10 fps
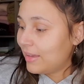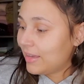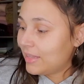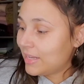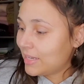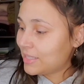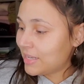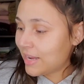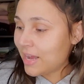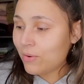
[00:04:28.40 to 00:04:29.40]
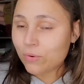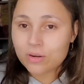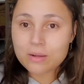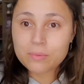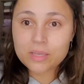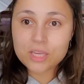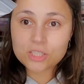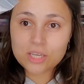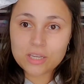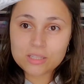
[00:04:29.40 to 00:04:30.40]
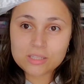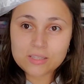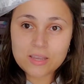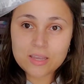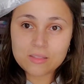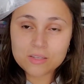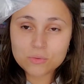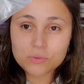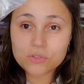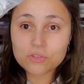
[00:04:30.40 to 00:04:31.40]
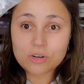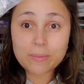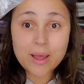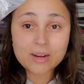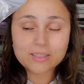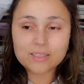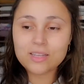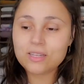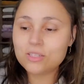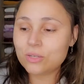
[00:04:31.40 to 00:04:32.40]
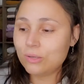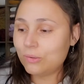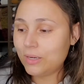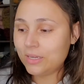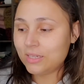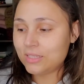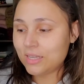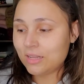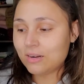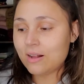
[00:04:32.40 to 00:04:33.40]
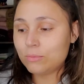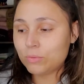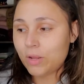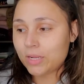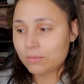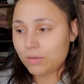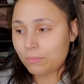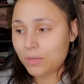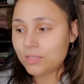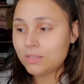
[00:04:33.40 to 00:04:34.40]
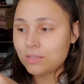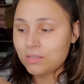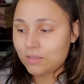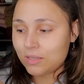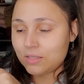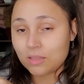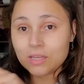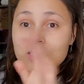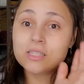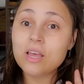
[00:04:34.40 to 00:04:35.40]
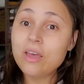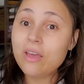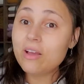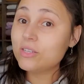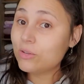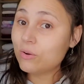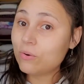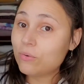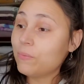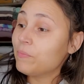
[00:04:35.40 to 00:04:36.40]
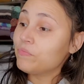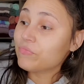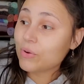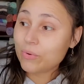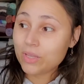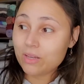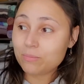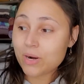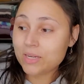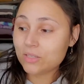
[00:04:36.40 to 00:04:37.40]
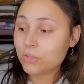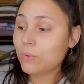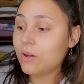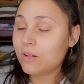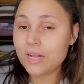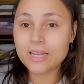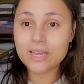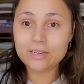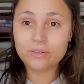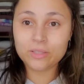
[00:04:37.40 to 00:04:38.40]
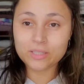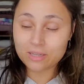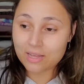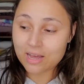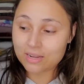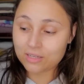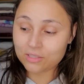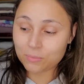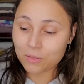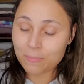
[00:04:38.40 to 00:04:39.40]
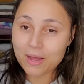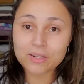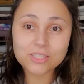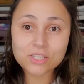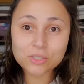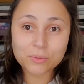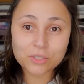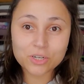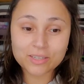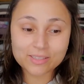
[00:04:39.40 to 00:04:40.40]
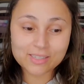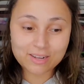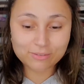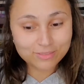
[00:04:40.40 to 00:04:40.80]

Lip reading: The next thing I got were a couple of keychains, and this was described accurately, so it does say that it comes with X amount of pieces, this and this. So really good price as well. Again, I only got a small amount because I just want to try this out.